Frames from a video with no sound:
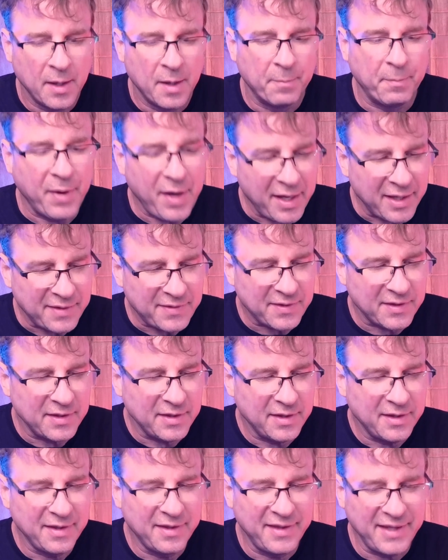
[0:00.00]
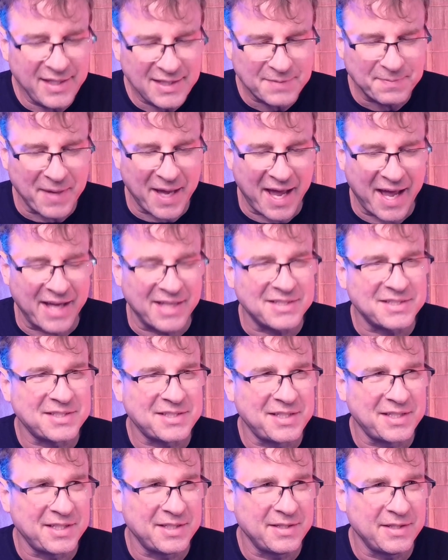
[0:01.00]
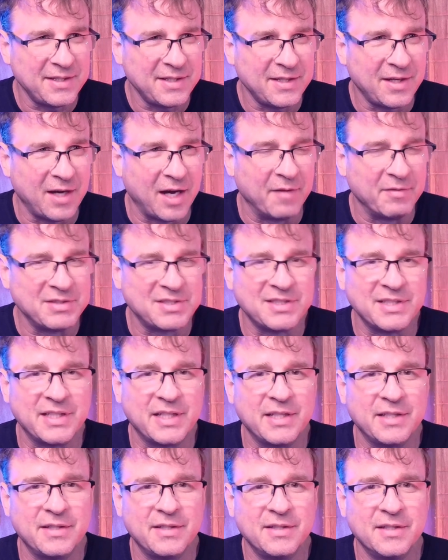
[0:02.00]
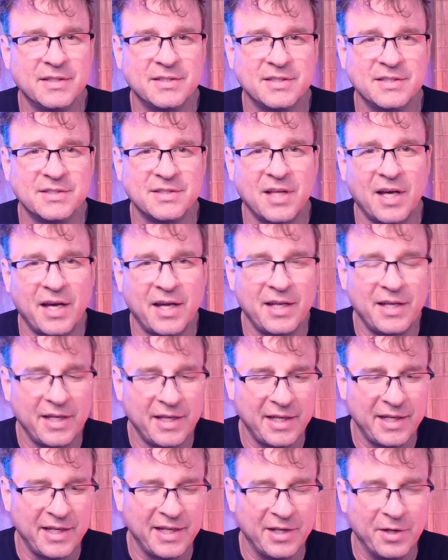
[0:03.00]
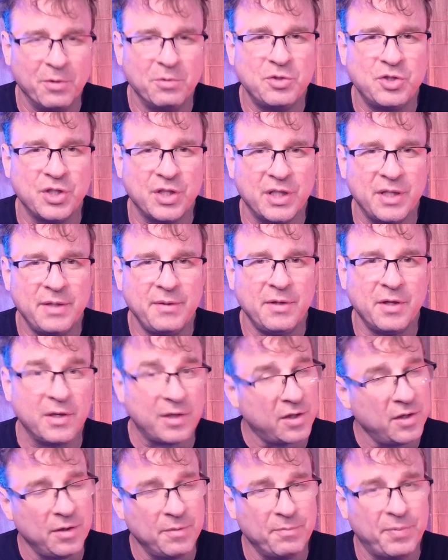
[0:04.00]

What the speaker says: but this mask... Obviously, this is not an OG,